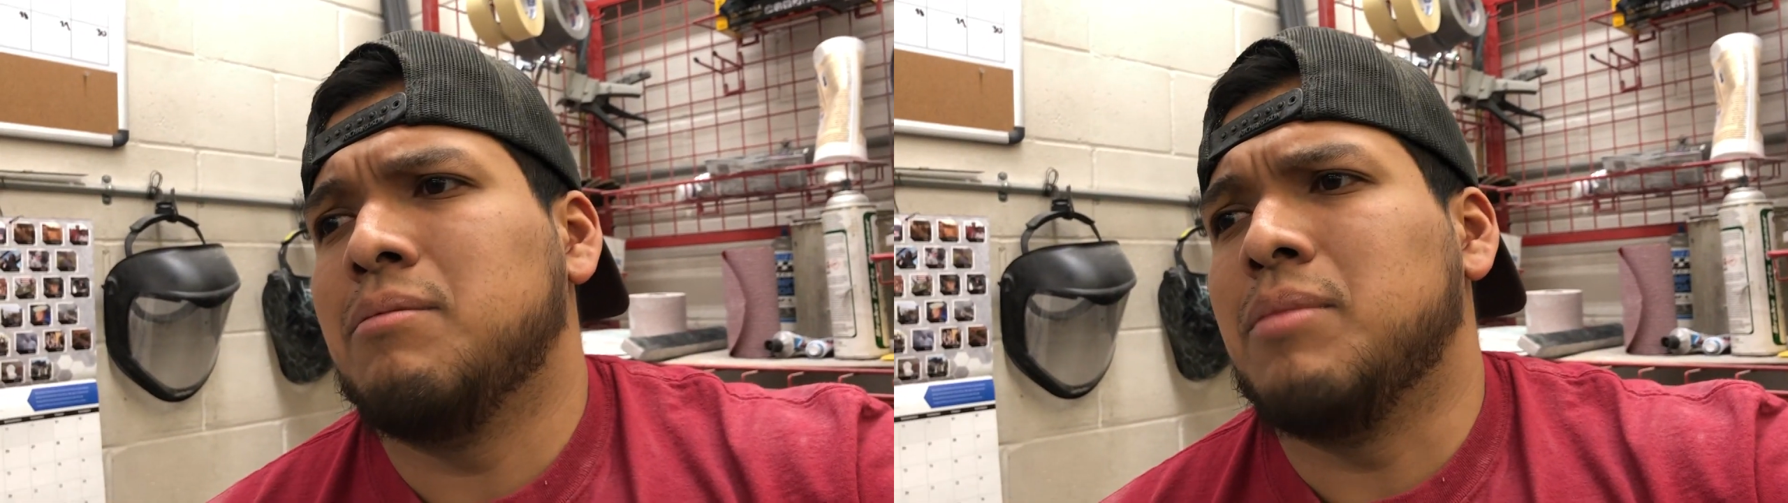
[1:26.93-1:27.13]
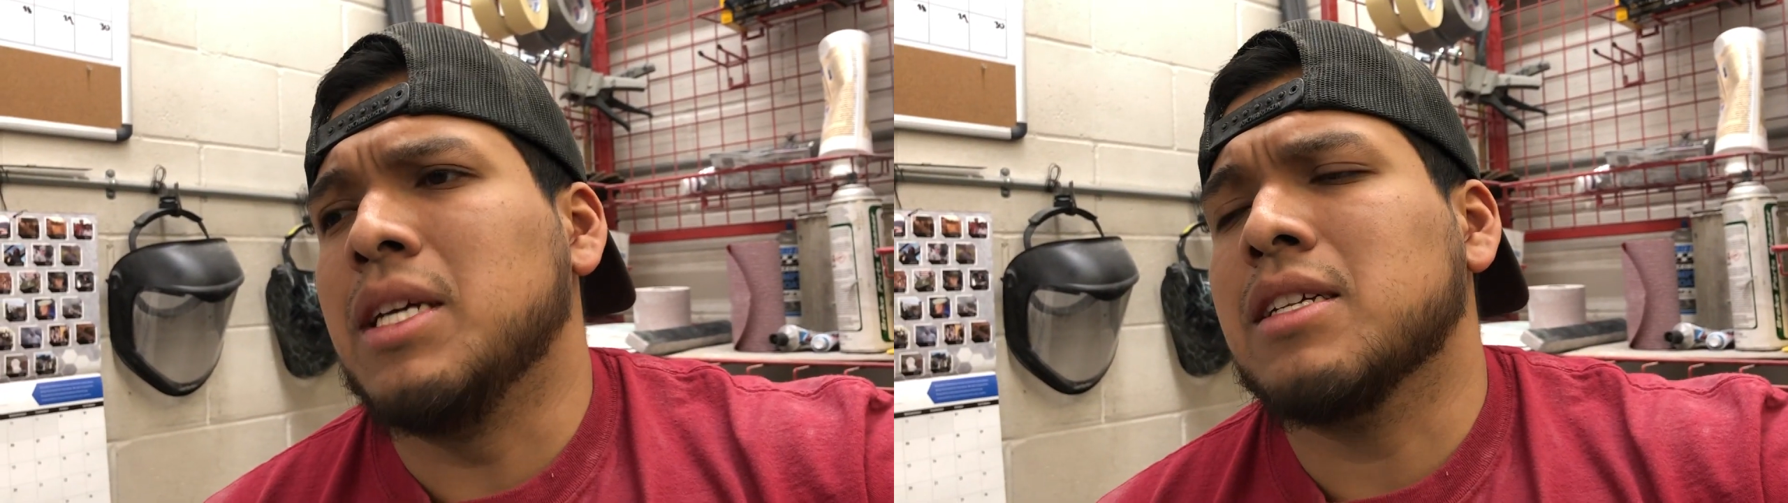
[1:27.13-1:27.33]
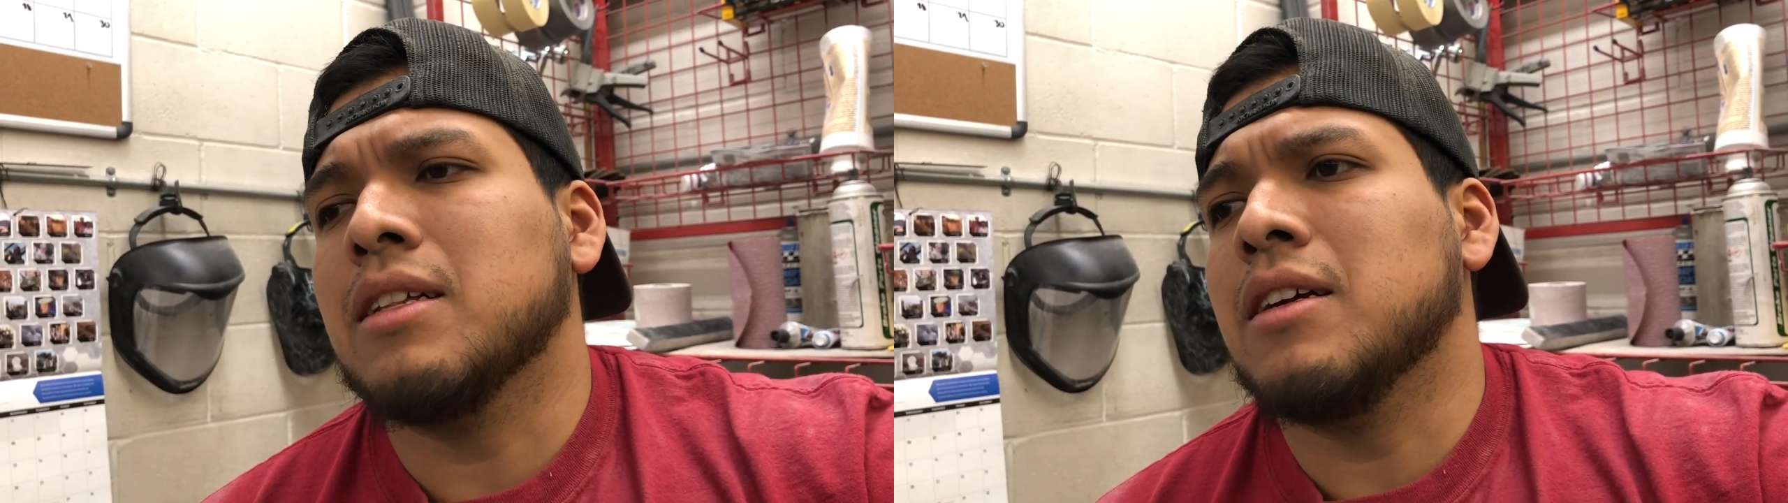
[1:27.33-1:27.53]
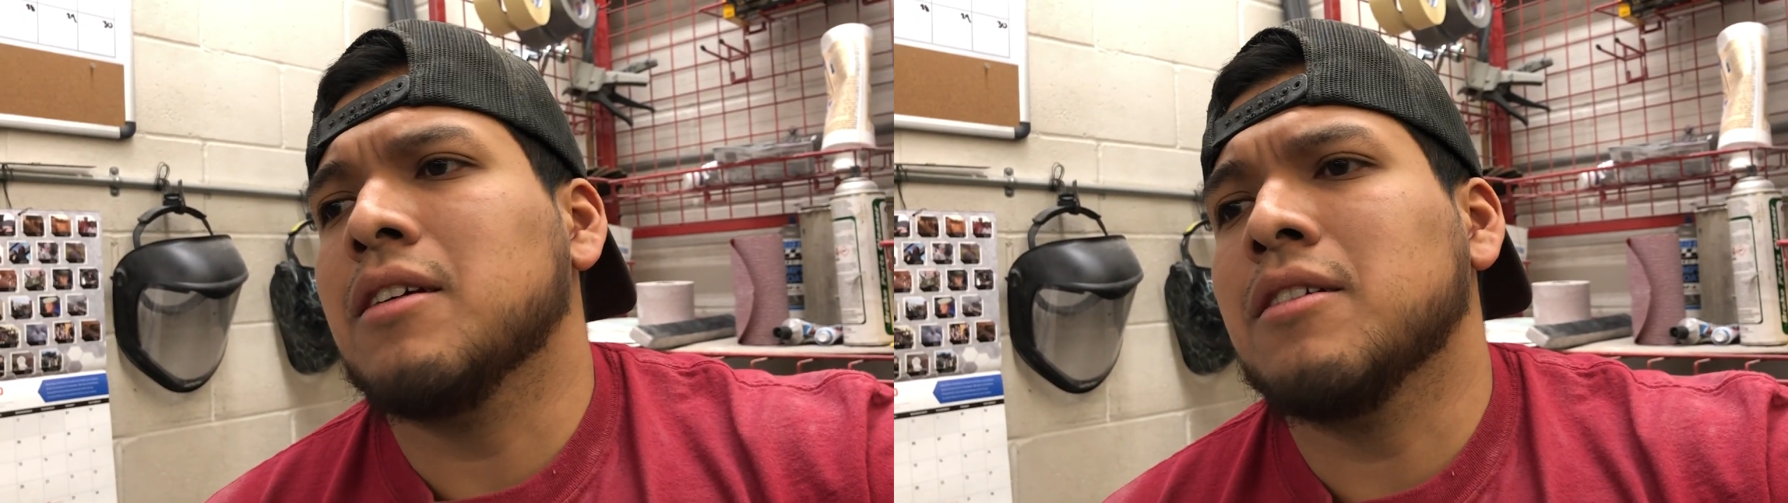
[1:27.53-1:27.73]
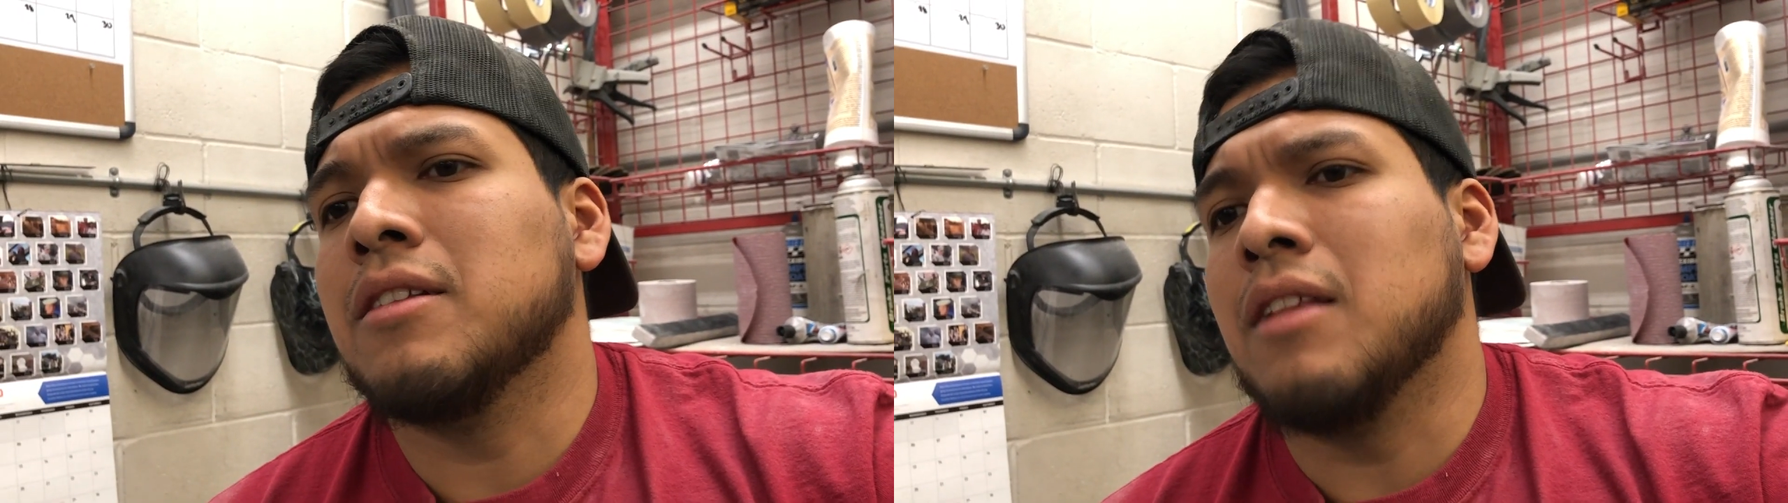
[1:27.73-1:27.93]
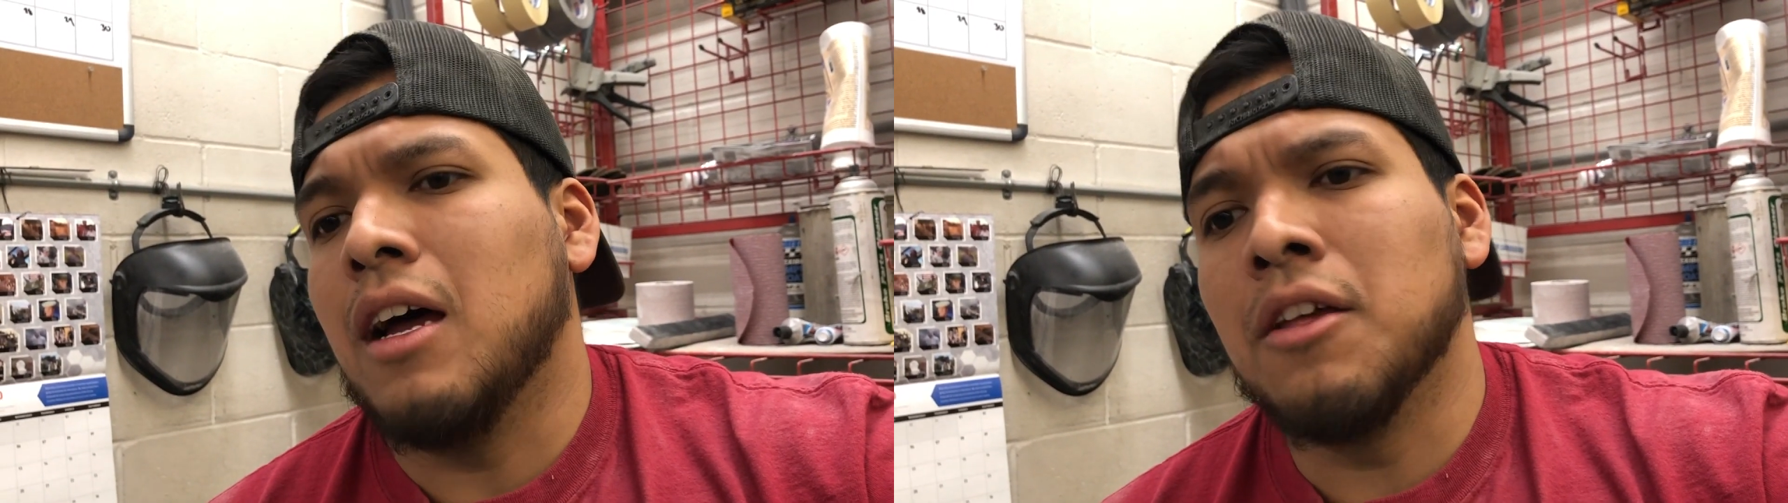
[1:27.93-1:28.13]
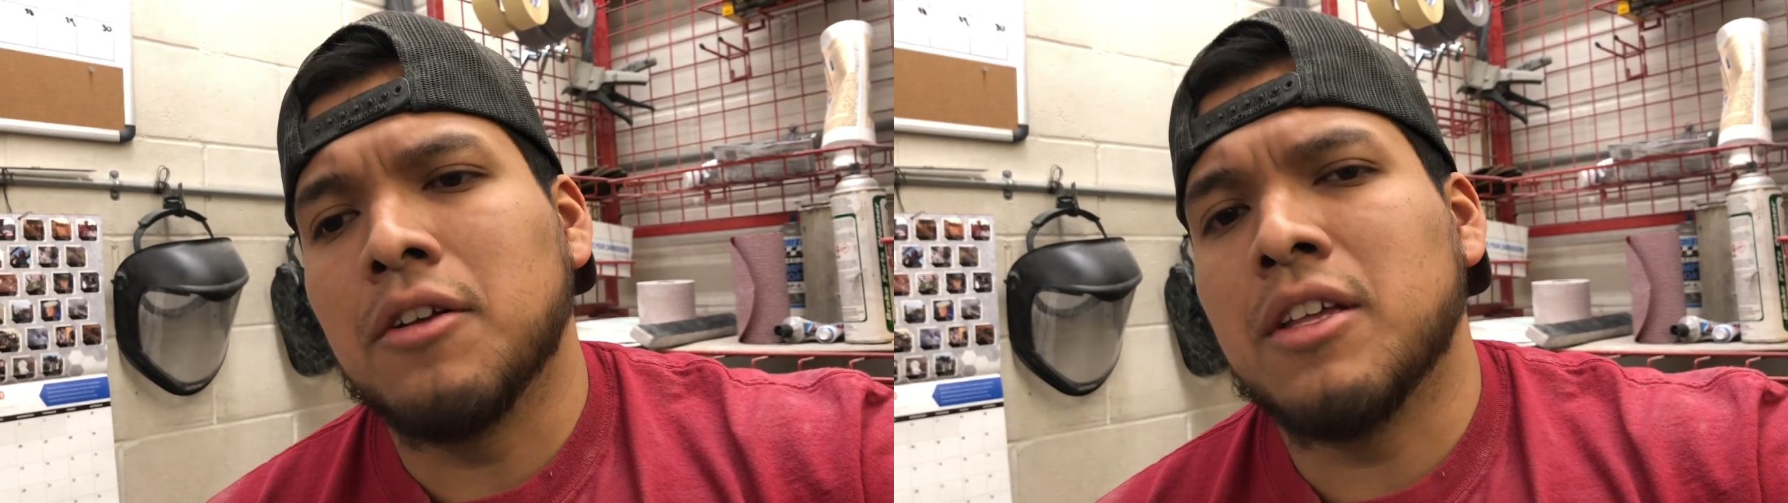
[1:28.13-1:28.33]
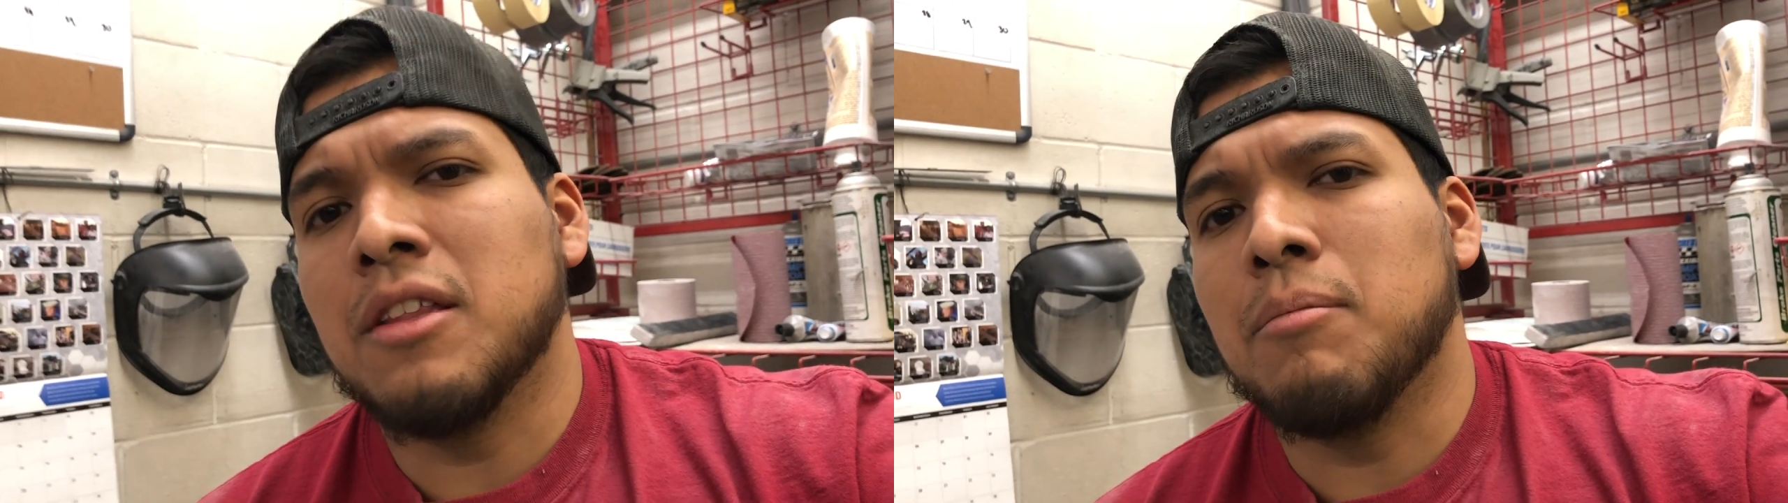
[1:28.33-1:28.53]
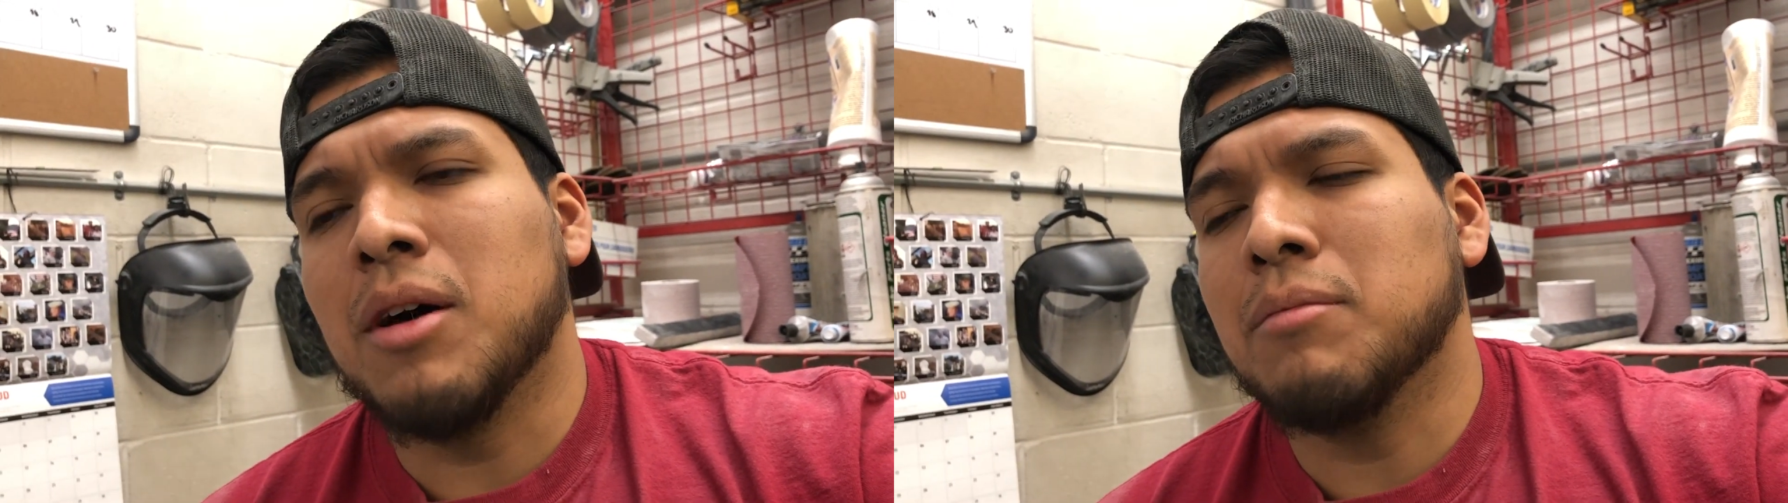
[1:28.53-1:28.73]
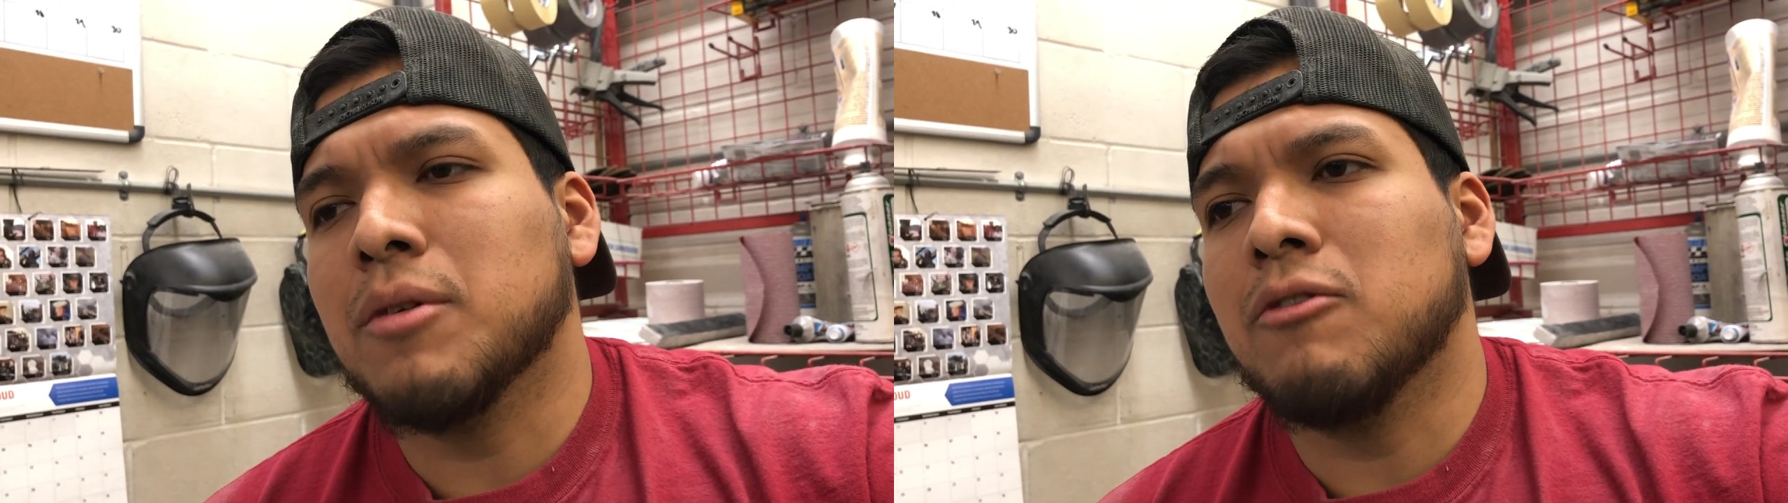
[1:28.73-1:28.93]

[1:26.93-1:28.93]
basically other than the bumper,